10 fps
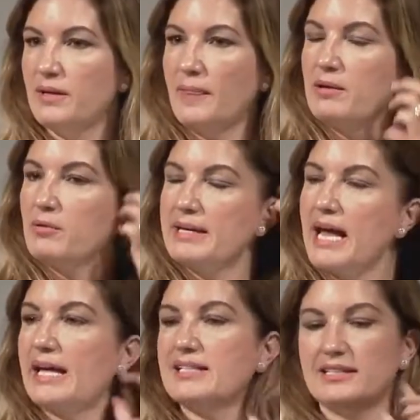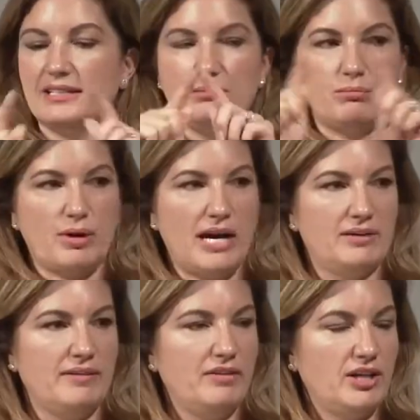And they would be handed little
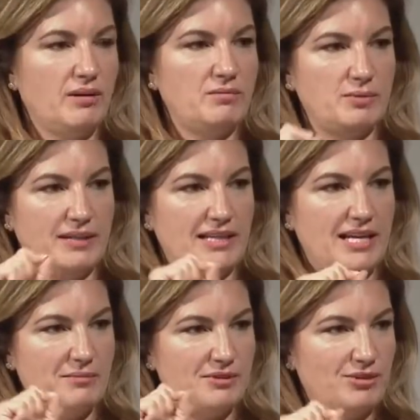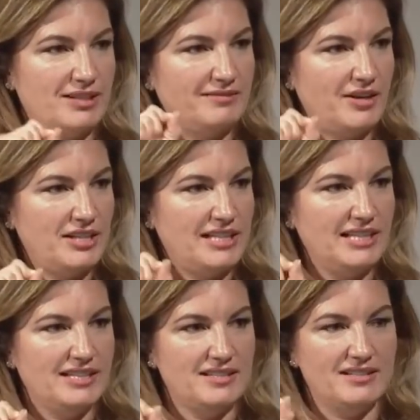brown envelopes with their names written very
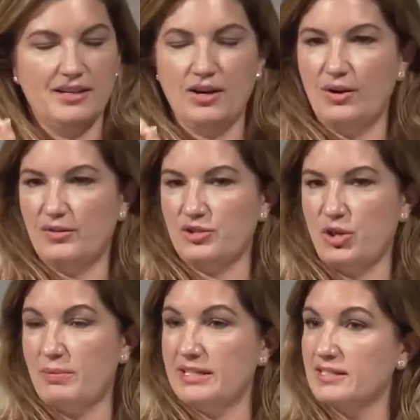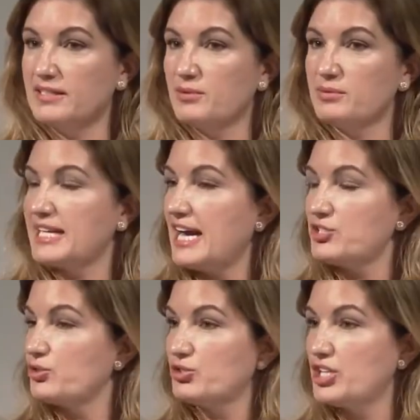neatly on the top, and inside was
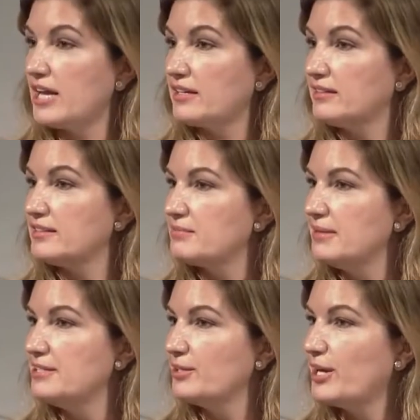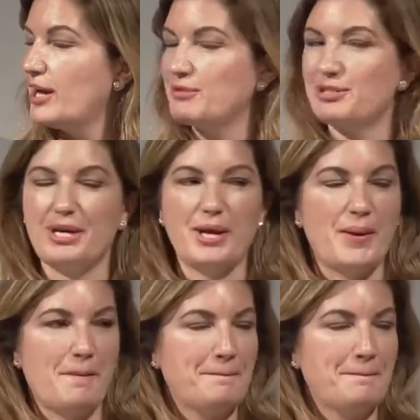cash or check, depending on how much they earn.